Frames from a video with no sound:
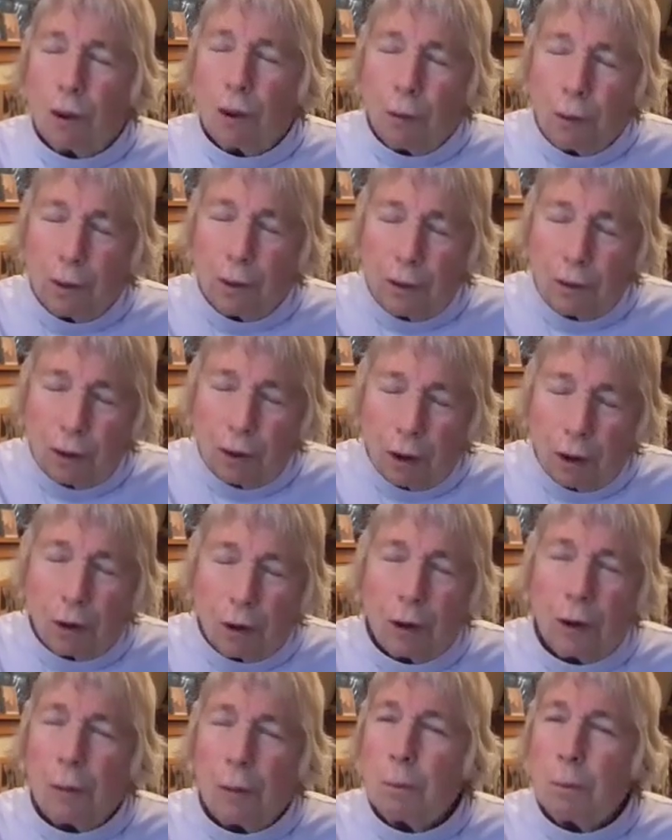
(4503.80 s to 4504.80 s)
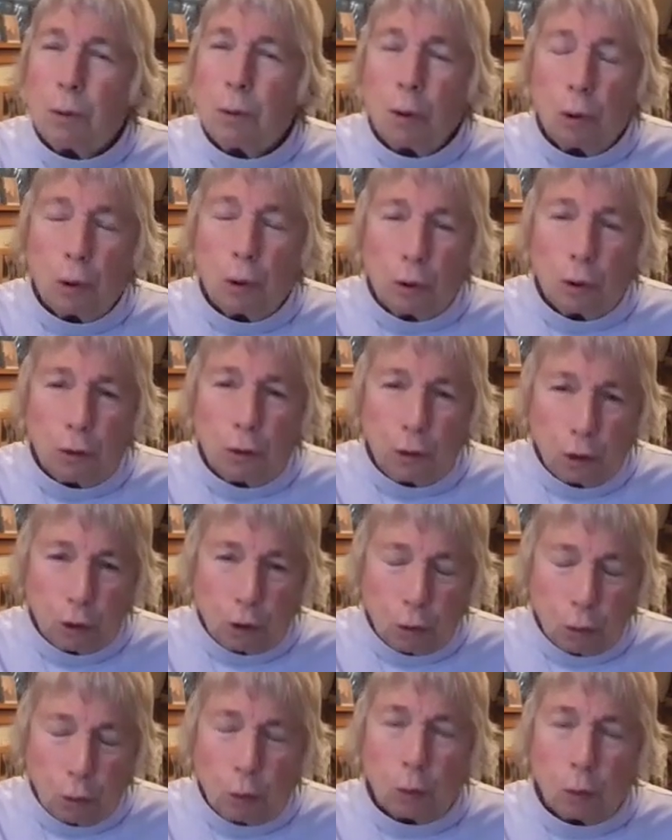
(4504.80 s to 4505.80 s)
these are beautiful
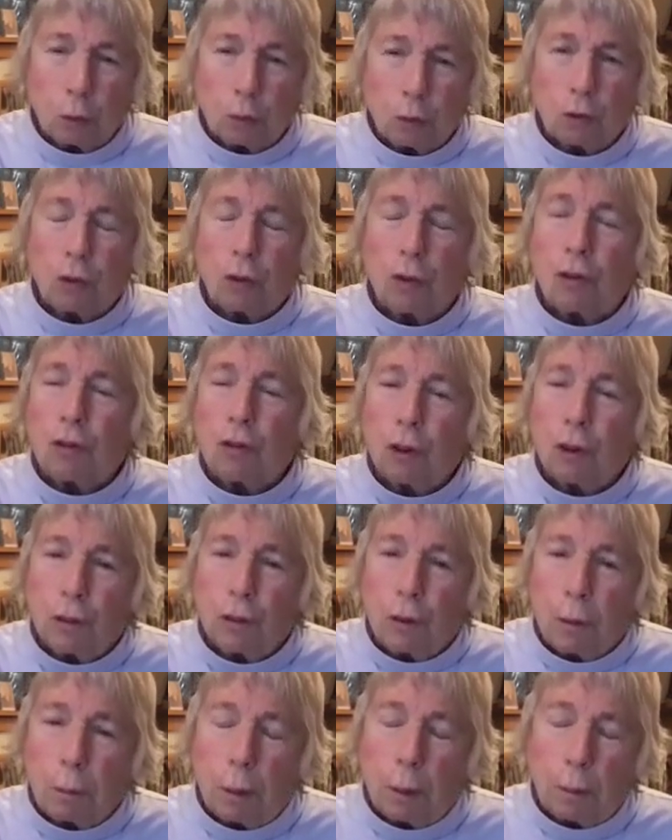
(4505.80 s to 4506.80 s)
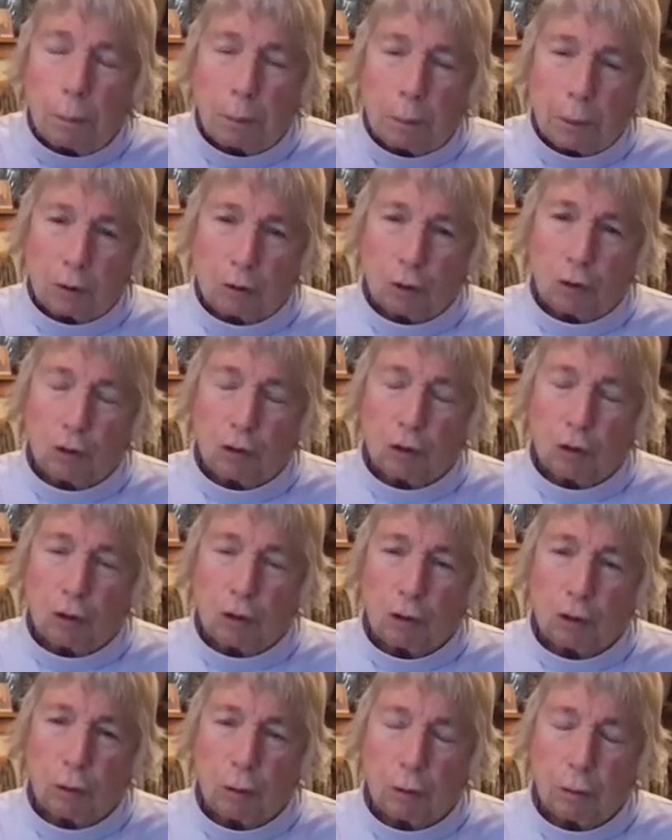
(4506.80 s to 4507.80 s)
tools that serve a
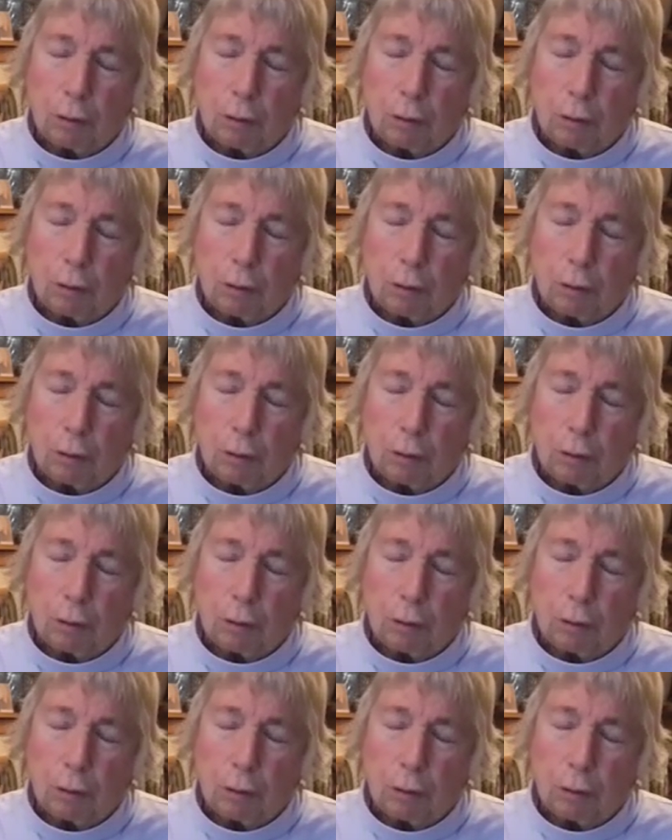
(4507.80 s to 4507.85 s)
purpose.